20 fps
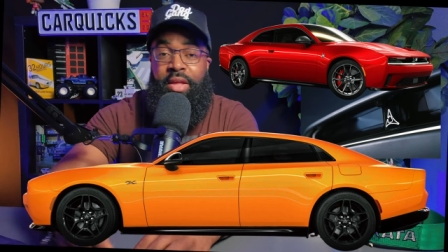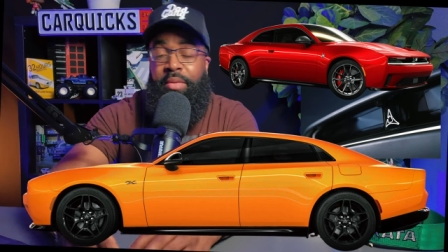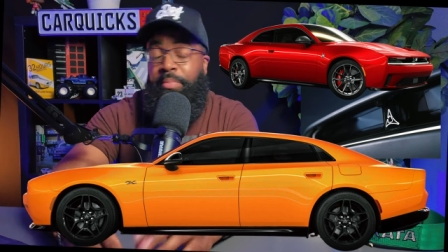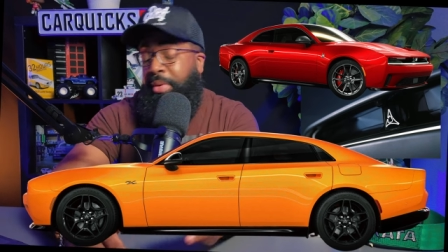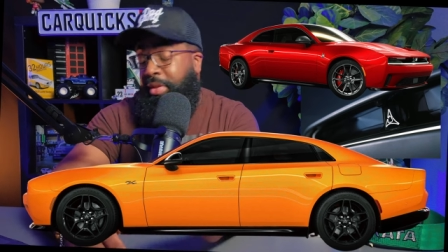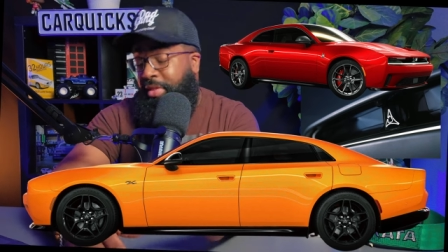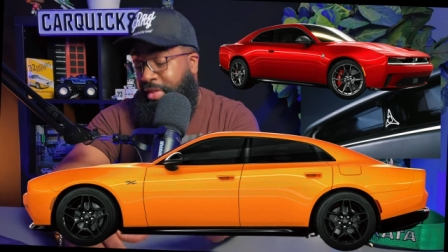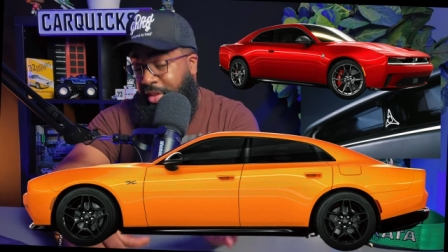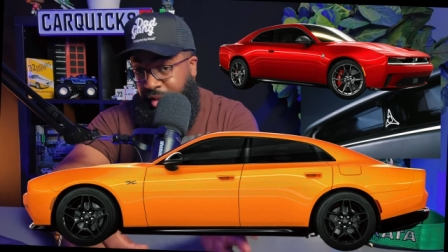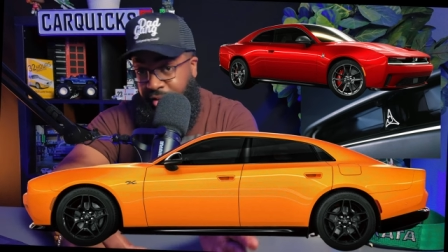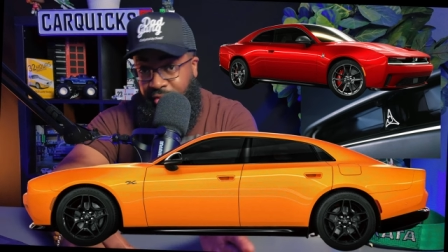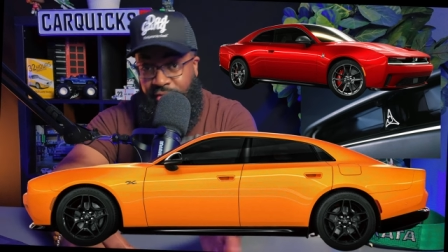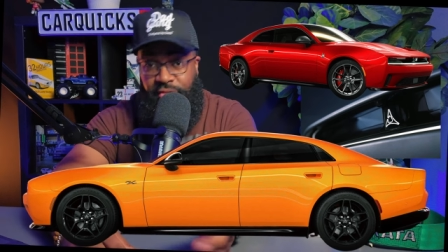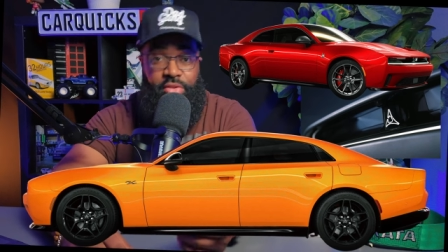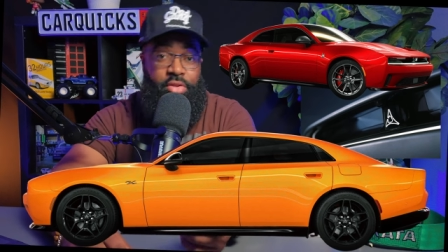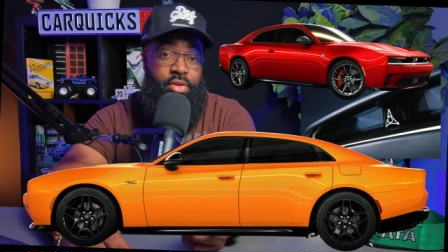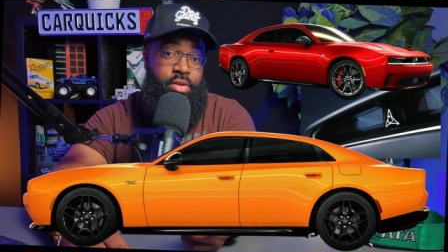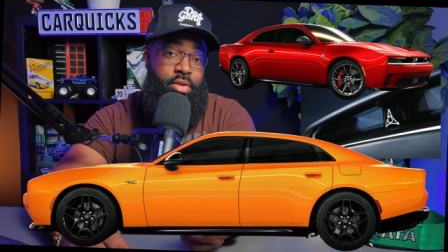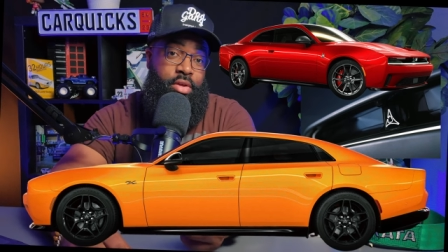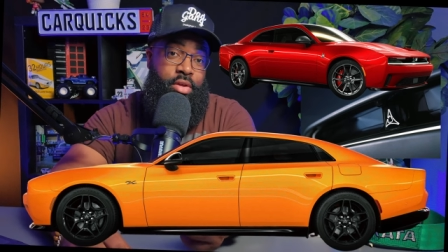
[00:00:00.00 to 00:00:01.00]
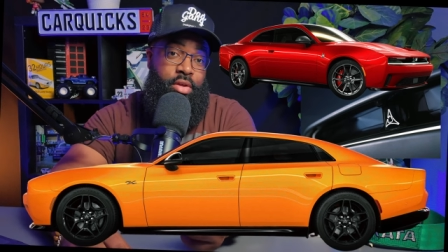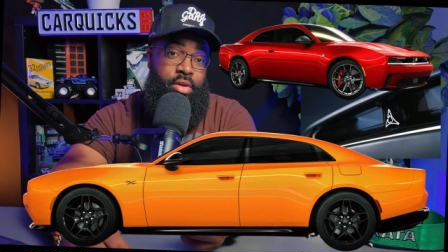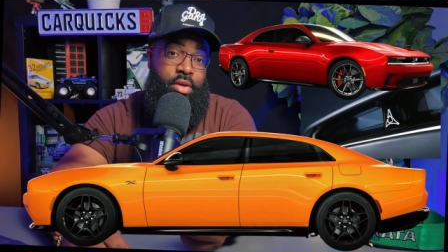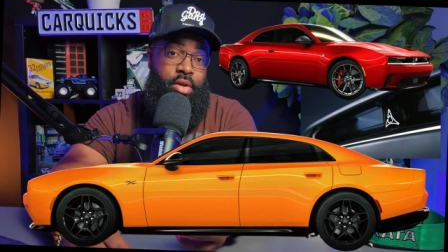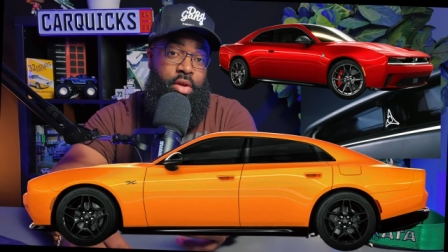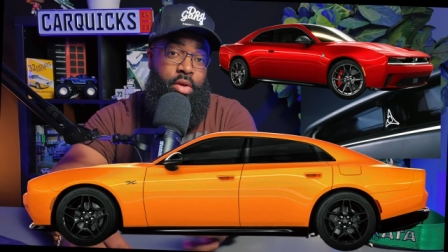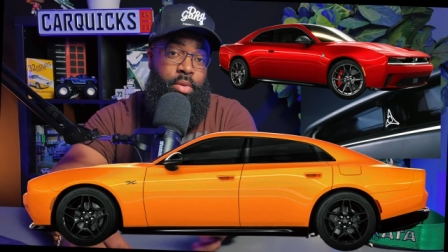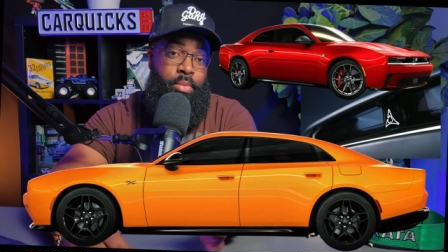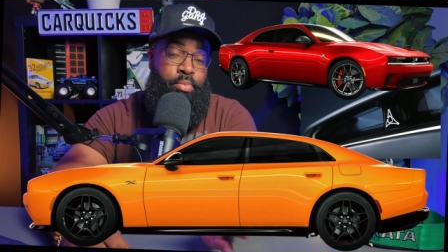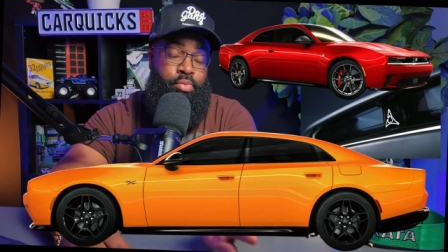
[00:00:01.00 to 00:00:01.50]
But this
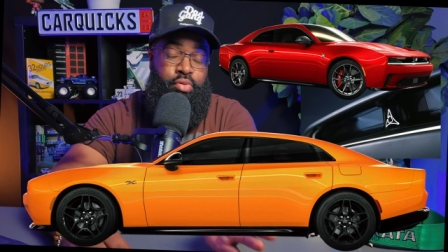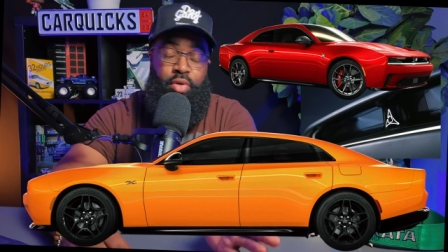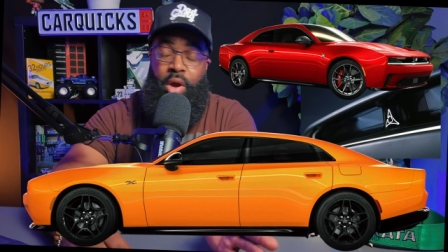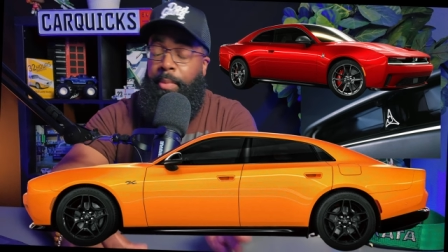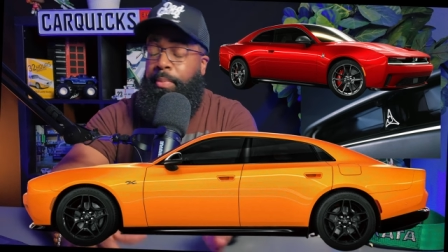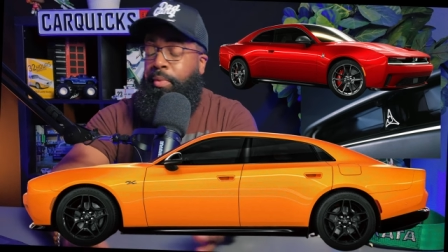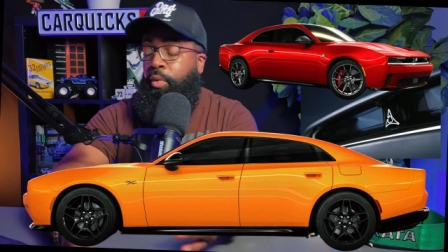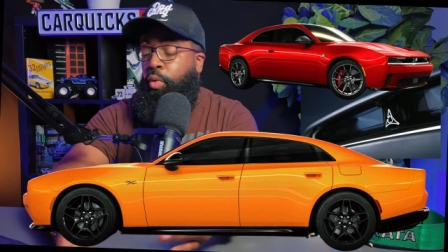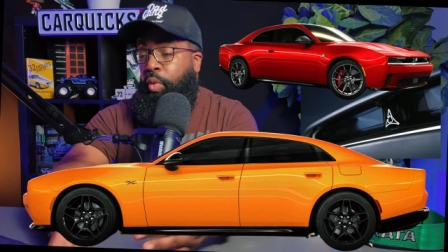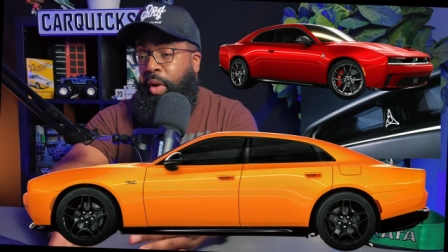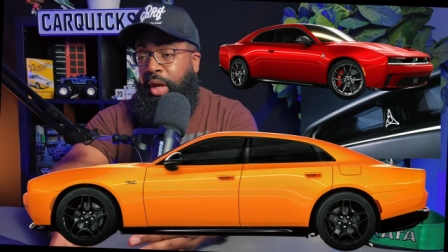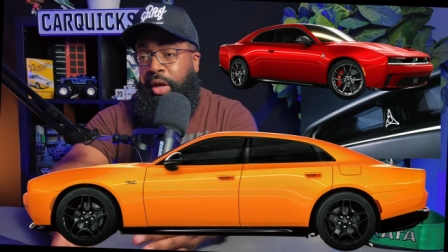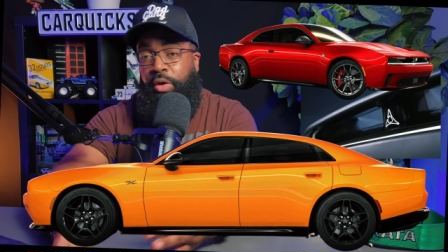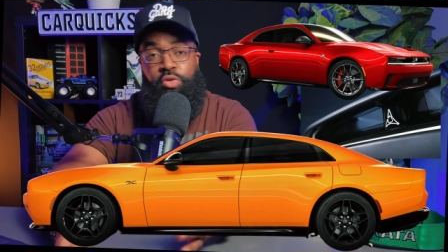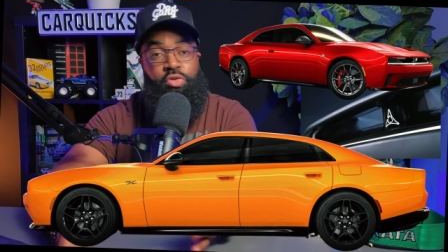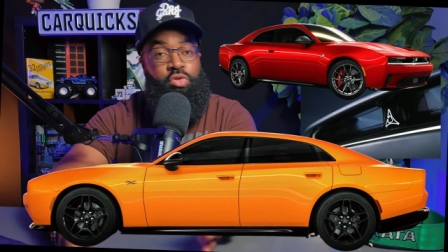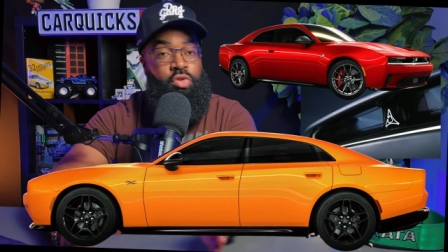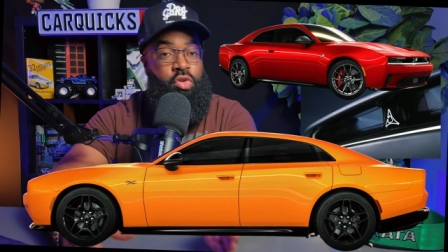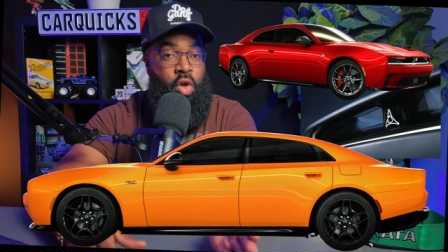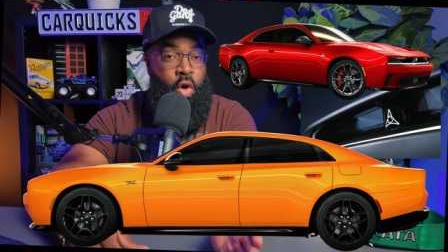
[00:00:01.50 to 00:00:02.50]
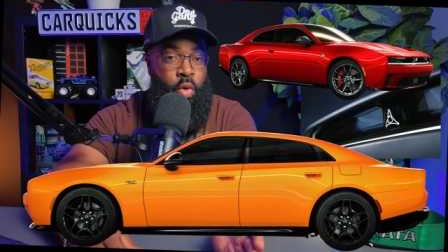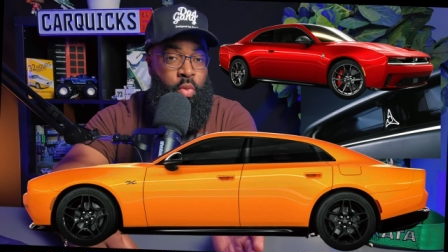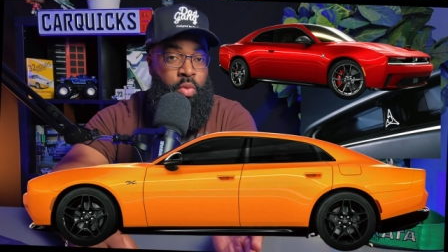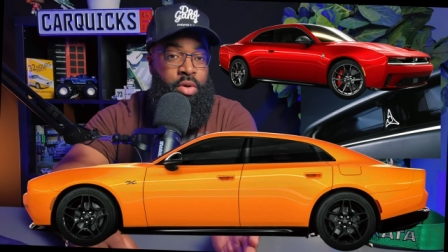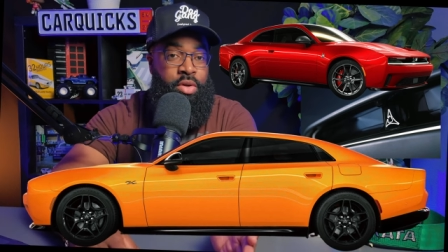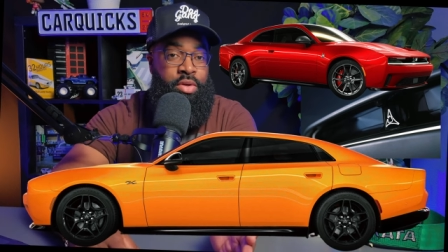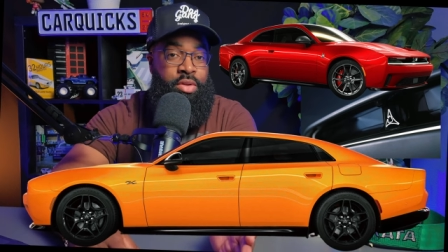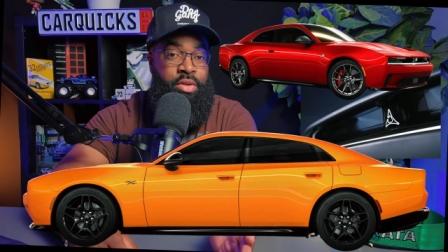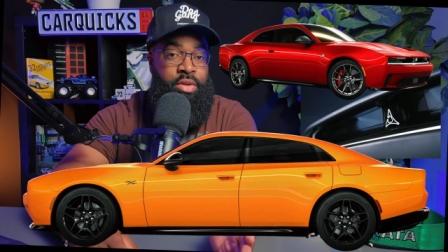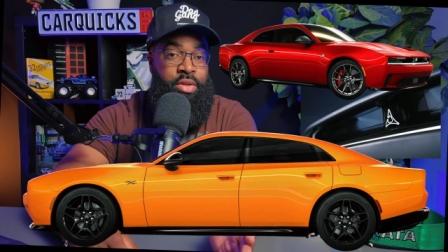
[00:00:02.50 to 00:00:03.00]
proper wheels
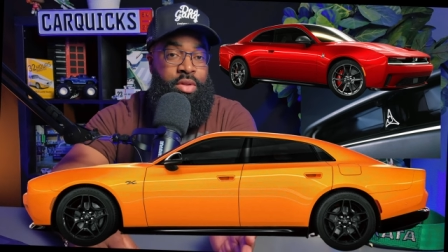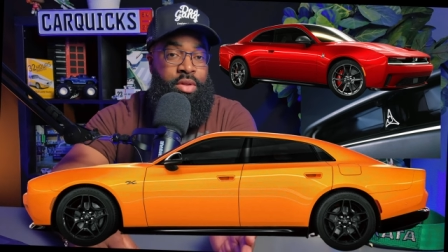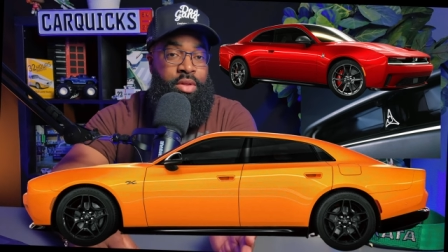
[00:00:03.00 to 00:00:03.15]
lowered,